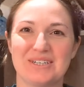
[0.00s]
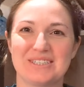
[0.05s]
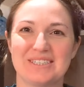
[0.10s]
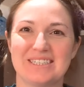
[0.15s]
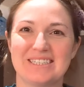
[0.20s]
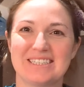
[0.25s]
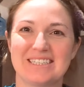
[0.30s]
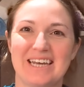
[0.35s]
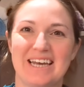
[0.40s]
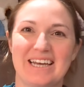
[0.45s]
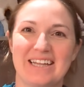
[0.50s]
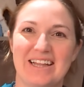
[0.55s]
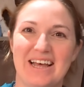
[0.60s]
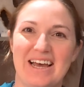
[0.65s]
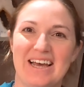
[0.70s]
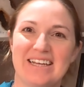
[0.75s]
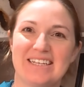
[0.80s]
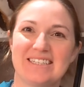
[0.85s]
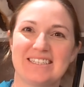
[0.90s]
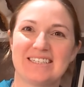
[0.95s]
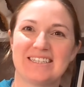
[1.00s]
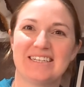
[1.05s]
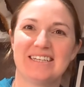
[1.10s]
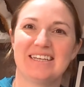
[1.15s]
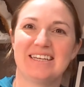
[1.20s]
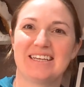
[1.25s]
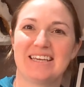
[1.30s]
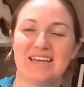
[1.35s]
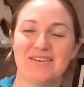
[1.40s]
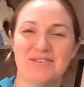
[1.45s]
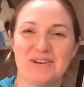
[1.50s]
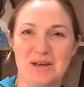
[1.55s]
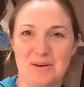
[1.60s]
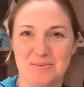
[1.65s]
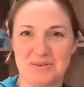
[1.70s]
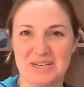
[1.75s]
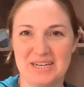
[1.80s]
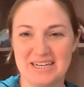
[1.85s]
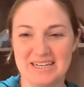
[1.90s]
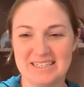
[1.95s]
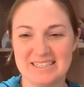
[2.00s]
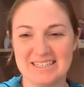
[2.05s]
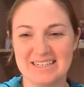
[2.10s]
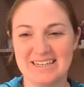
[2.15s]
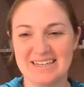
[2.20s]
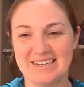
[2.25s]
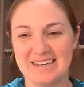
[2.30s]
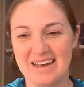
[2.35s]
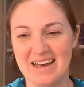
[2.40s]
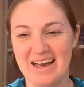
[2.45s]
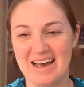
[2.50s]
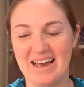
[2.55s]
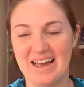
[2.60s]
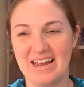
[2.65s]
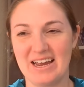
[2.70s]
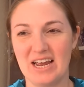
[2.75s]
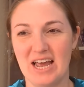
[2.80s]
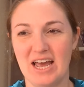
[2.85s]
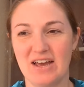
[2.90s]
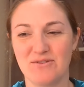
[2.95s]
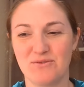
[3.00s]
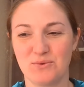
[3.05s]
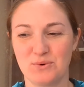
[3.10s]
since I last gave an update, I have